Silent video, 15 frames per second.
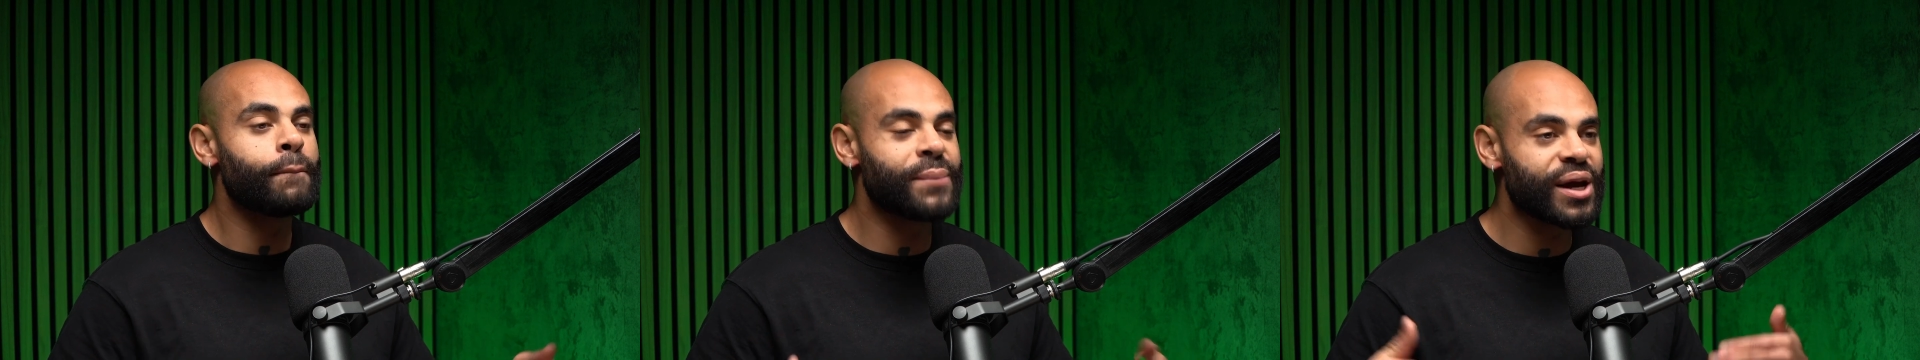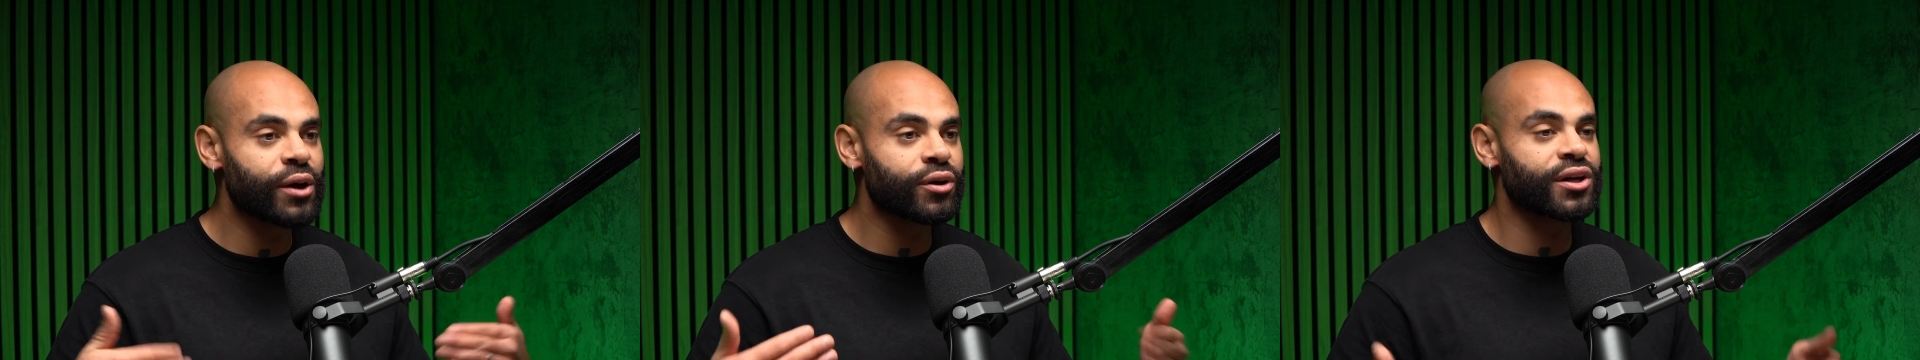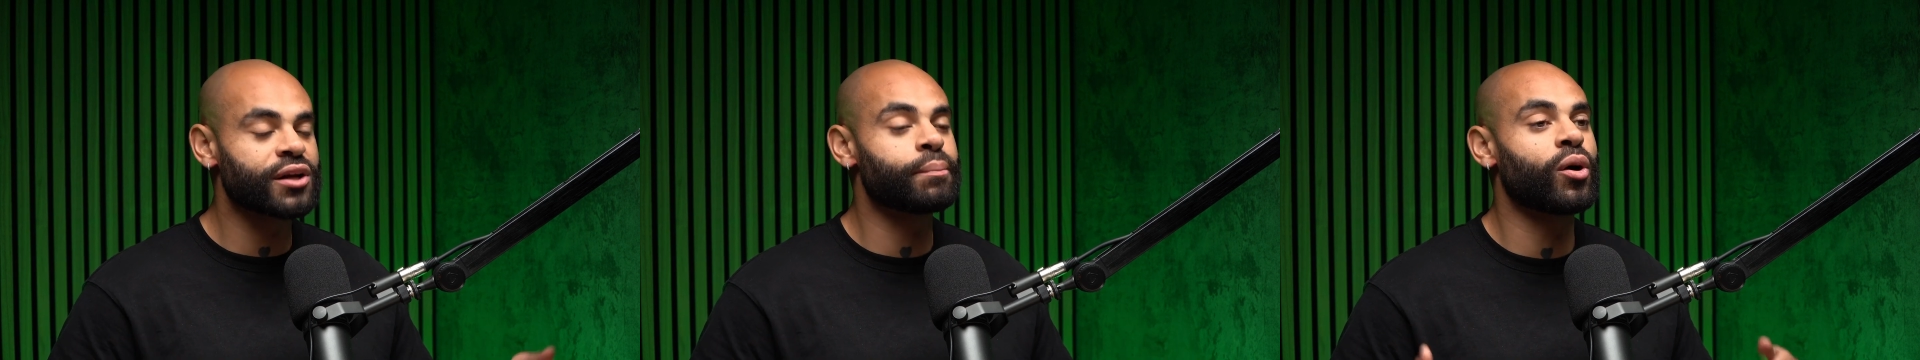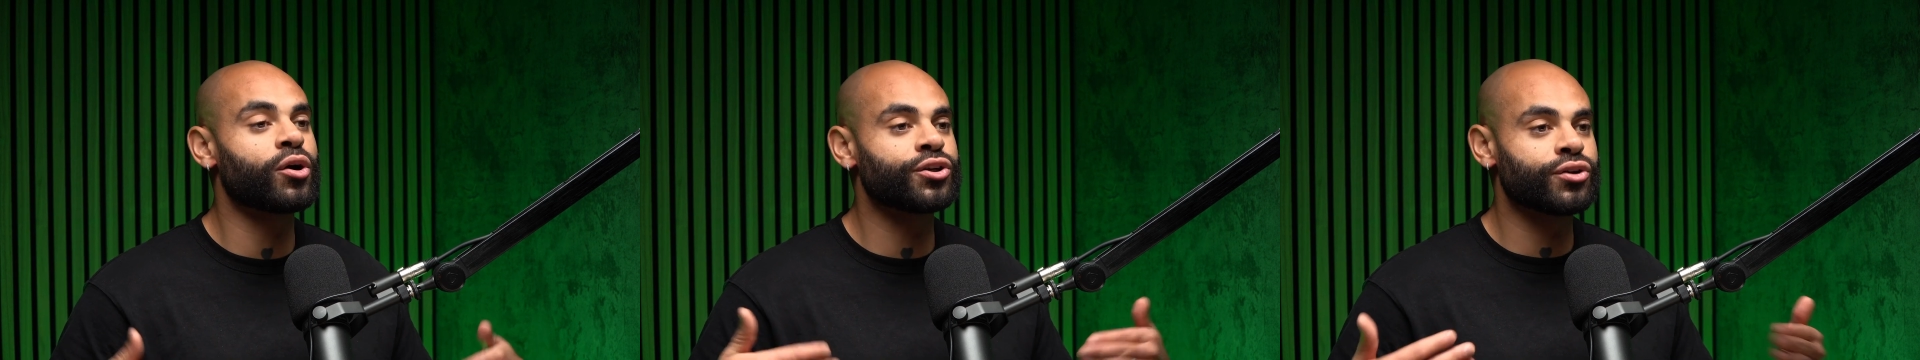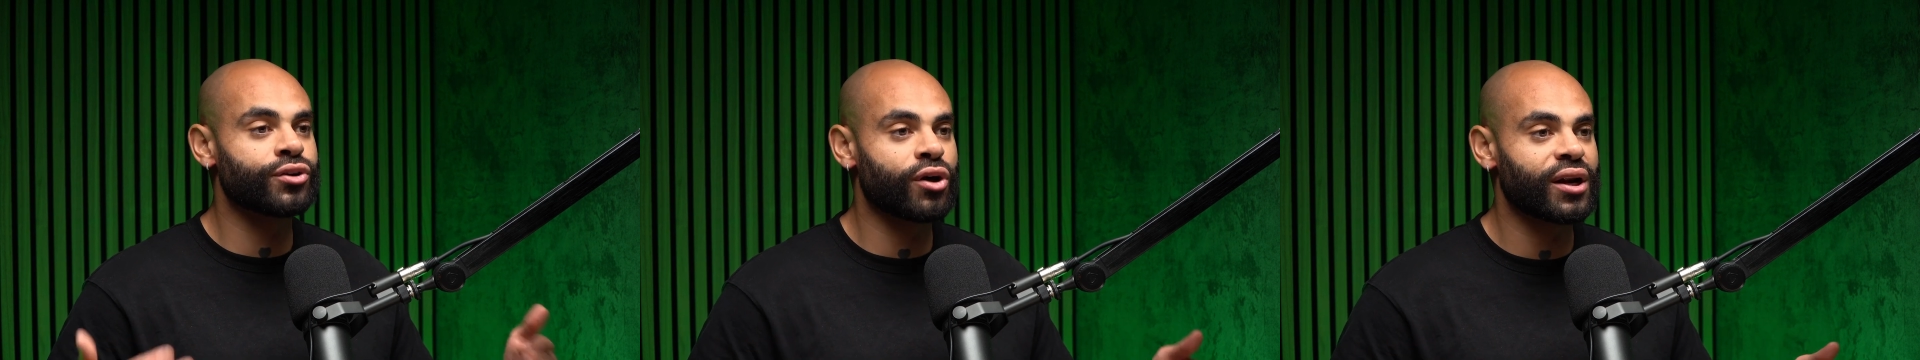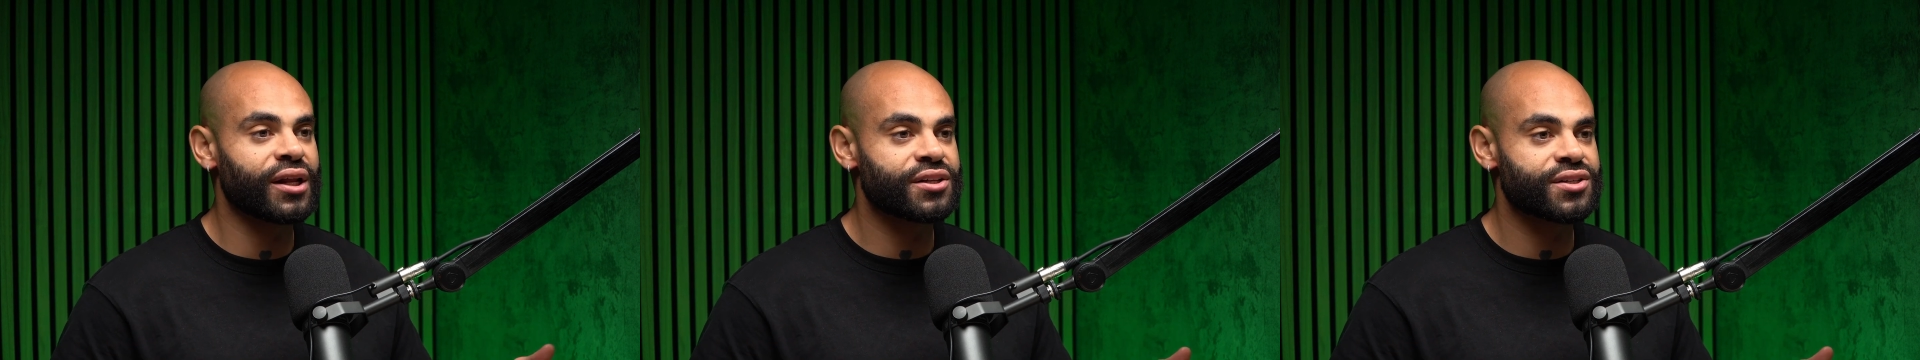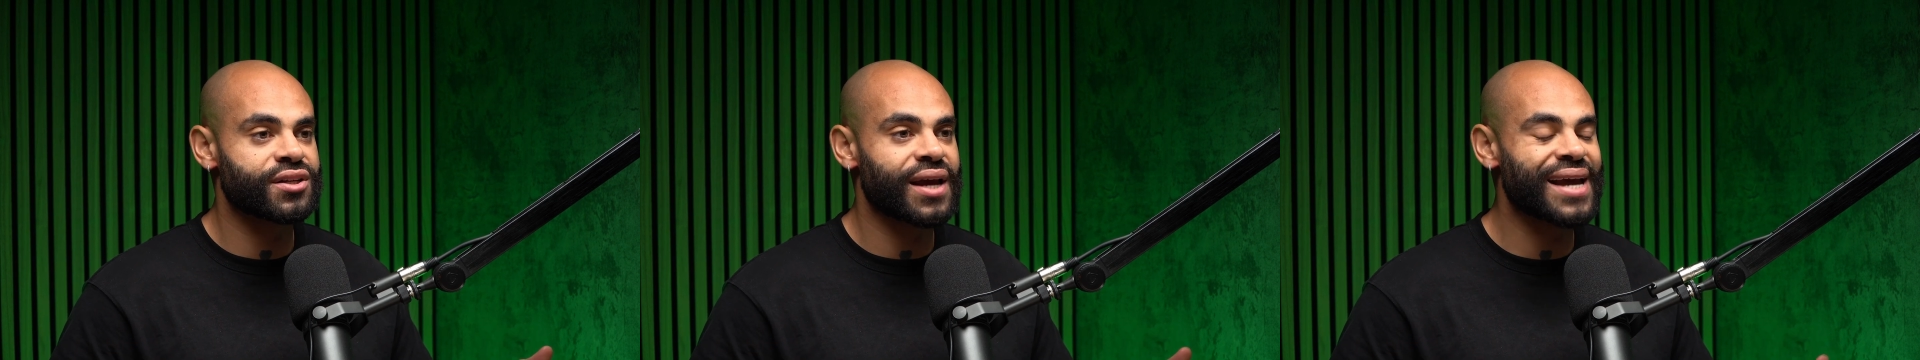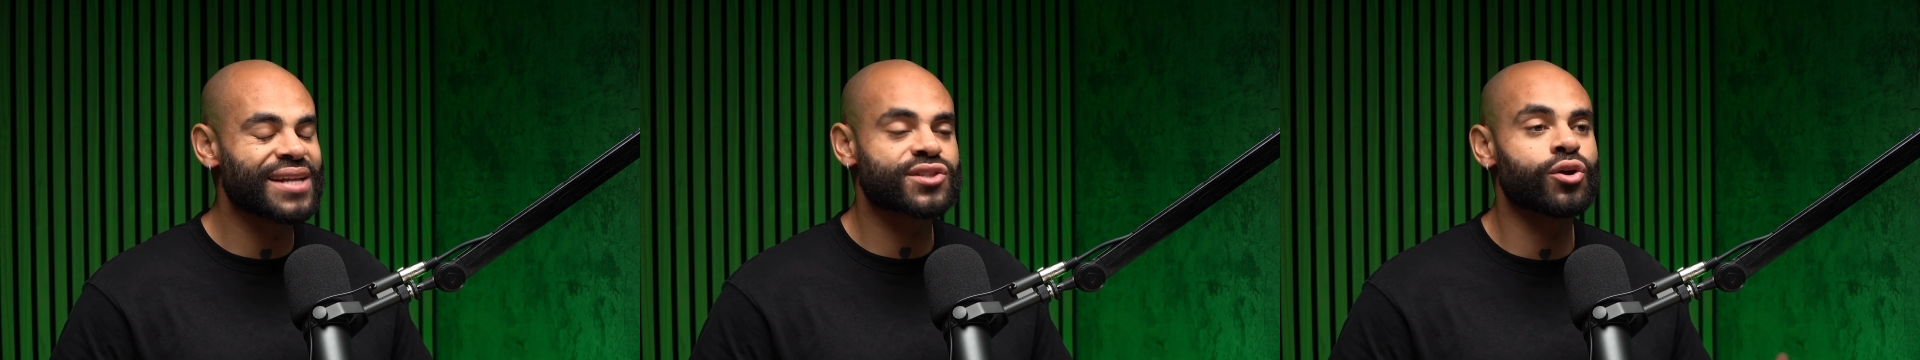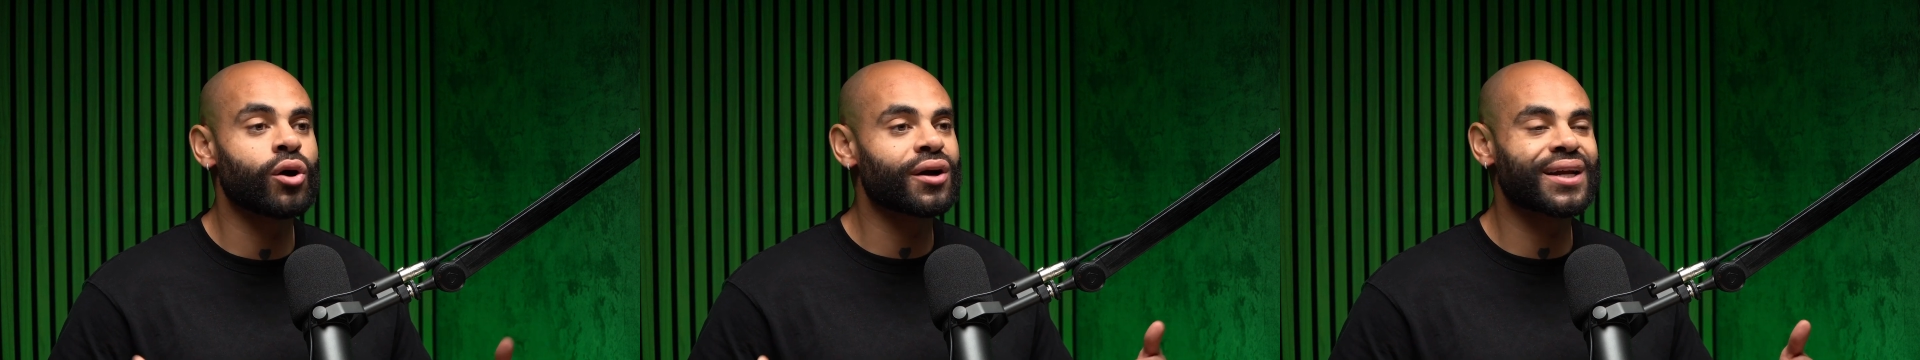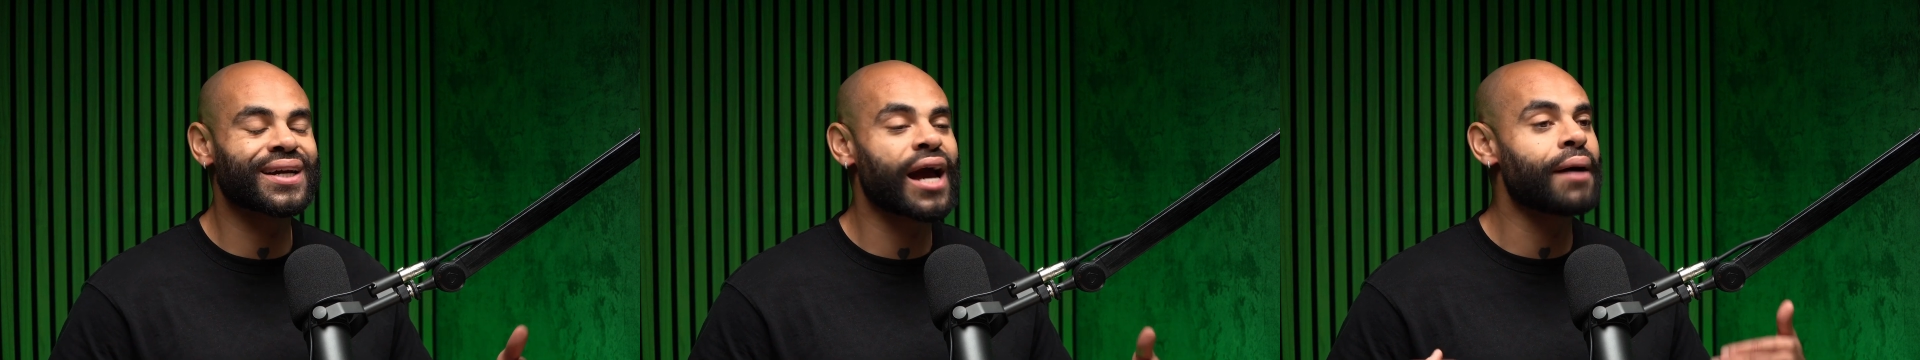building upon your knowledge. It's
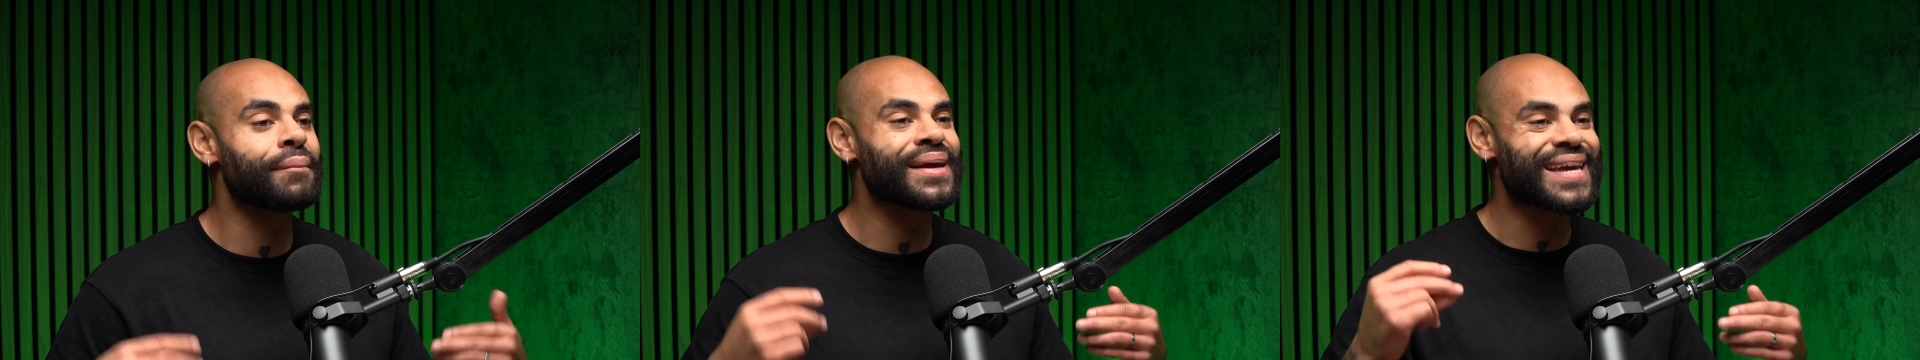not going to come